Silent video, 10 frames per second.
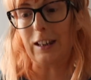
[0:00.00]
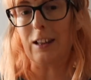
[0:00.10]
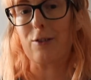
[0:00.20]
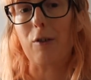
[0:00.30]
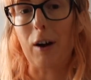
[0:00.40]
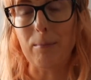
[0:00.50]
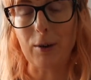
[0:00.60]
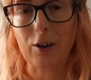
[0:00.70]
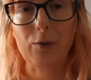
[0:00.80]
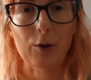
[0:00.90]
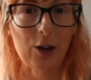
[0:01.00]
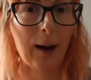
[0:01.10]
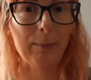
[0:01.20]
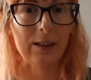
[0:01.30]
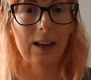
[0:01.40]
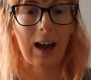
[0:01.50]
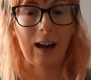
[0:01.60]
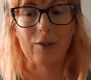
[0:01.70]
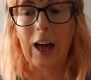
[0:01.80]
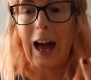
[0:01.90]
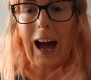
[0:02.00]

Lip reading: these crime books, which happen to have